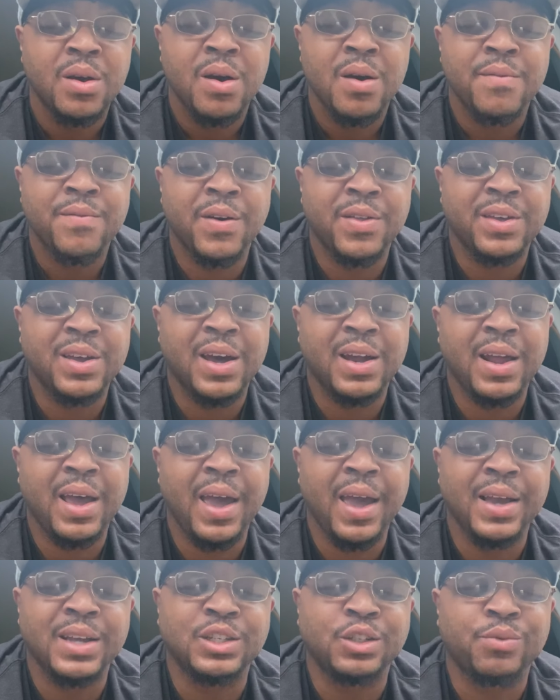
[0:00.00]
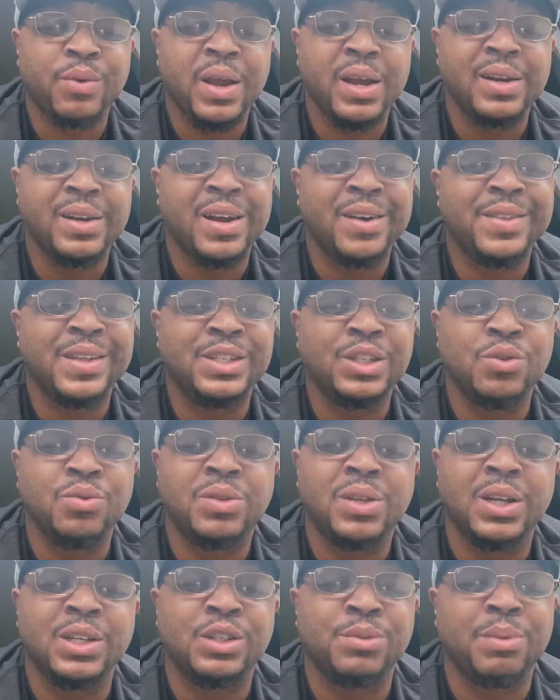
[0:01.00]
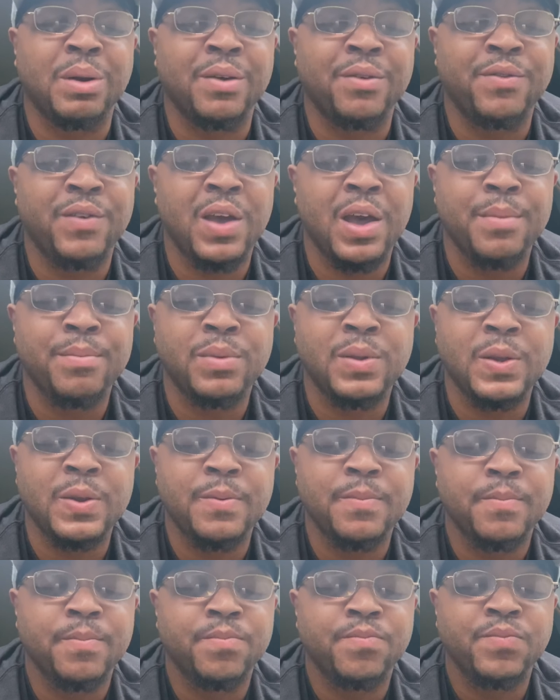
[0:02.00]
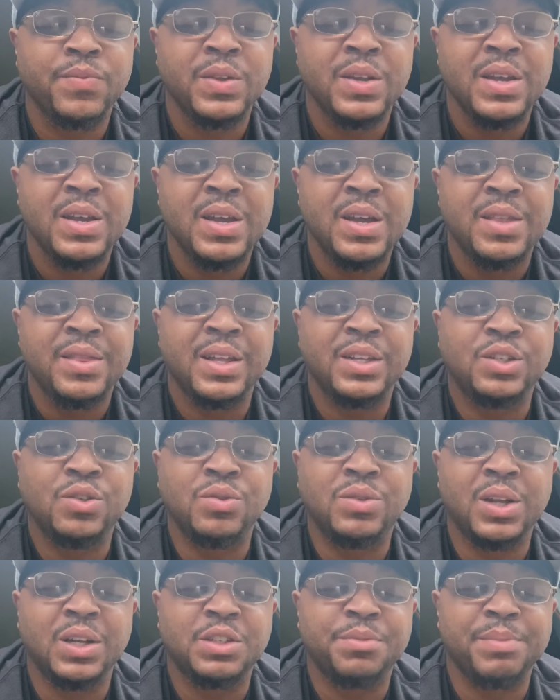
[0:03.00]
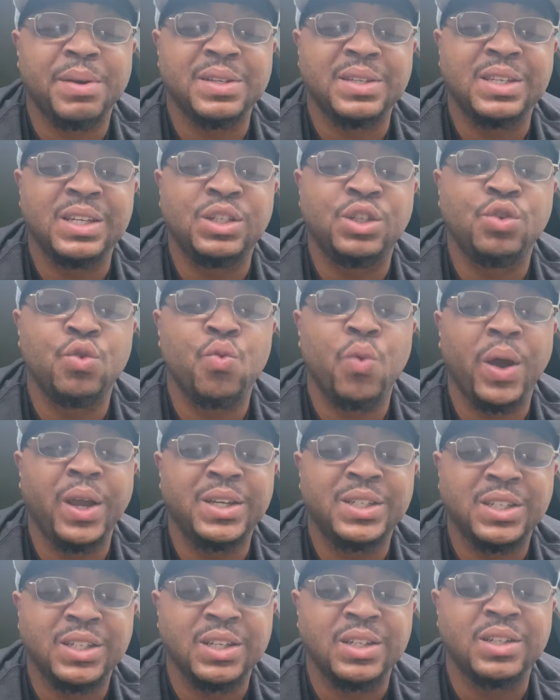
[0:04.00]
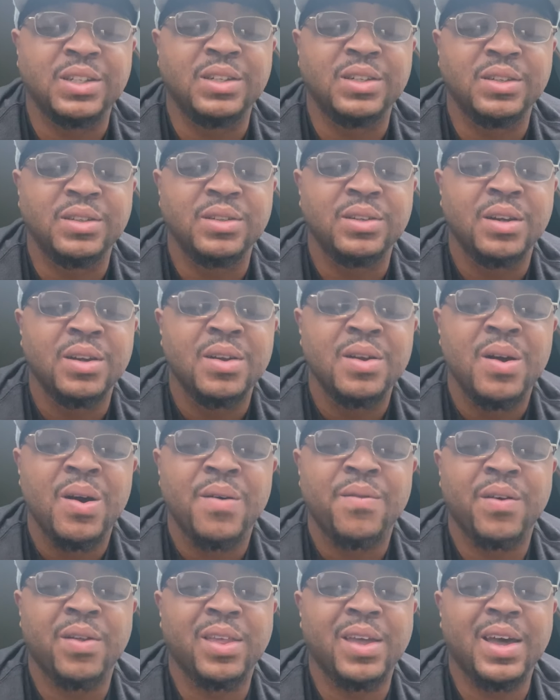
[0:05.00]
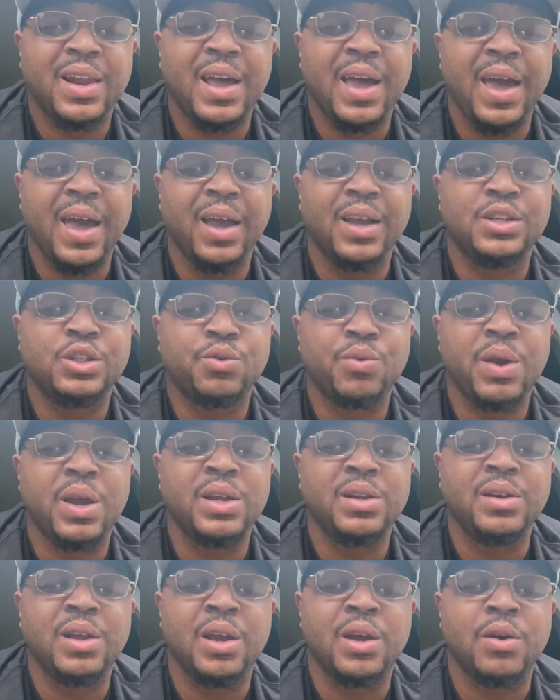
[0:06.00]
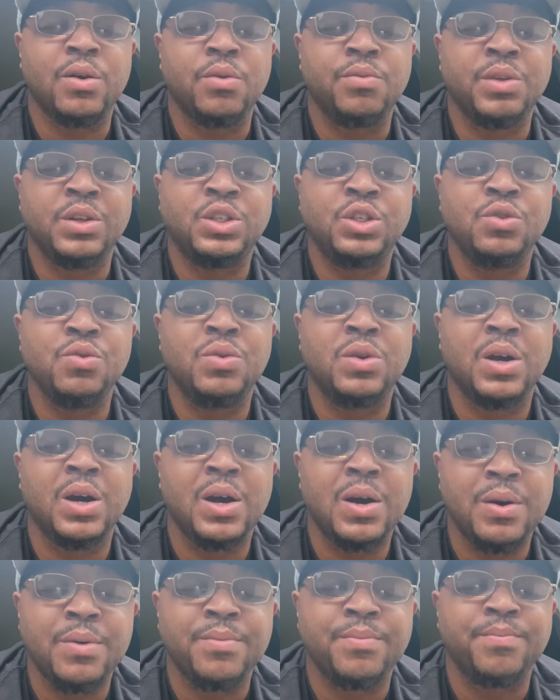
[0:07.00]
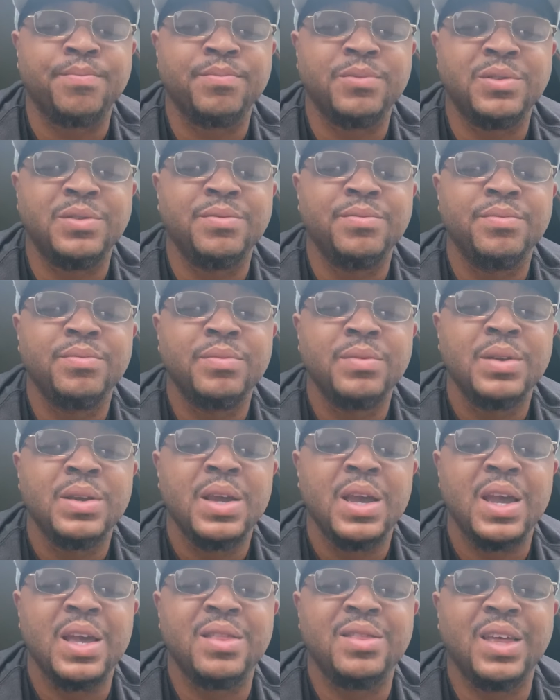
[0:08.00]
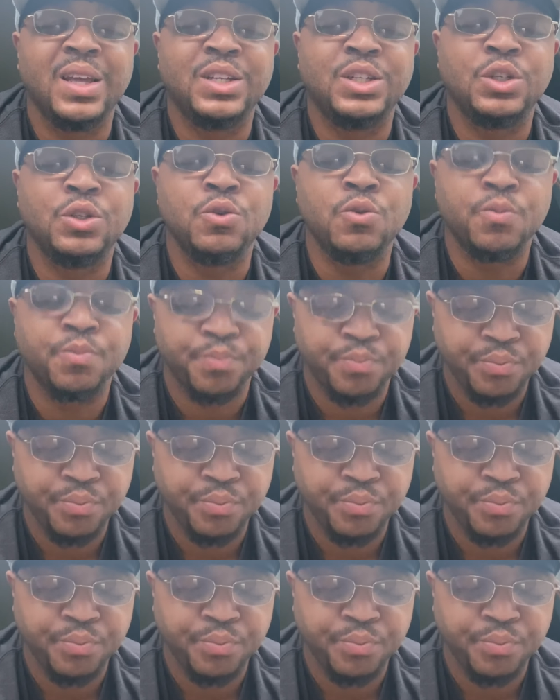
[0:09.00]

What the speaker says: Father God, I ask right now that you touch my family, that you touch my situation. Father God, I ask right now that you come and that you